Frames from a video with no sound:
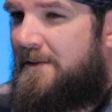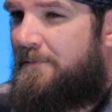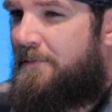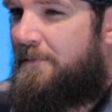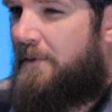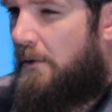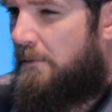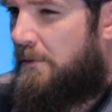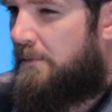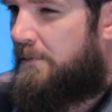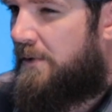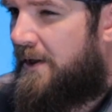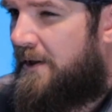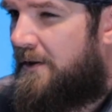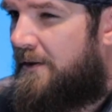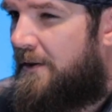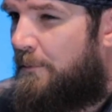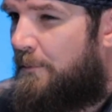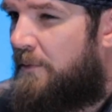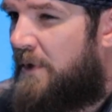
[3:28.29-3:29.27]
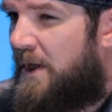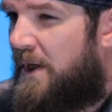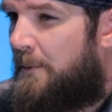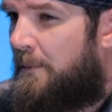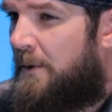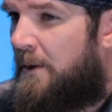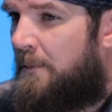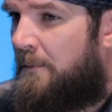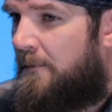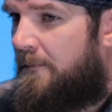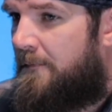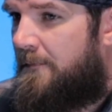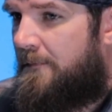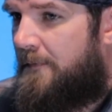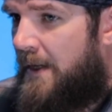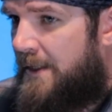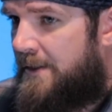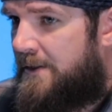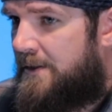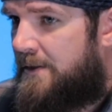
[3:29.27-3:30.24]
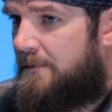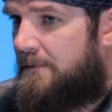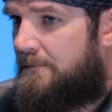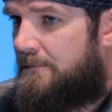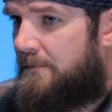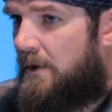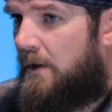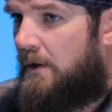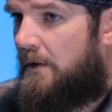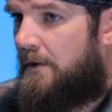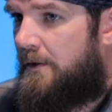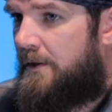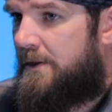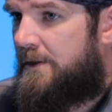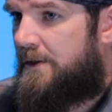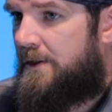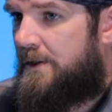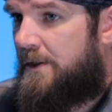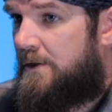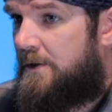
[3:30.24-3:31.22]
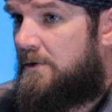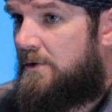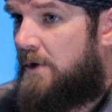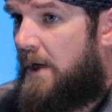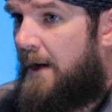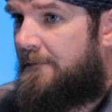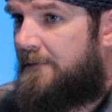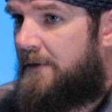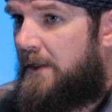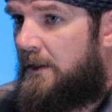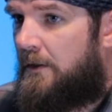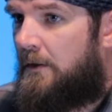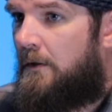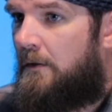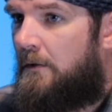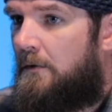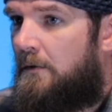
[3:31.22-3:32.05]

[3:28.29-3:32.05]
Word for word: probably the minimum if that's all it is, just drafting.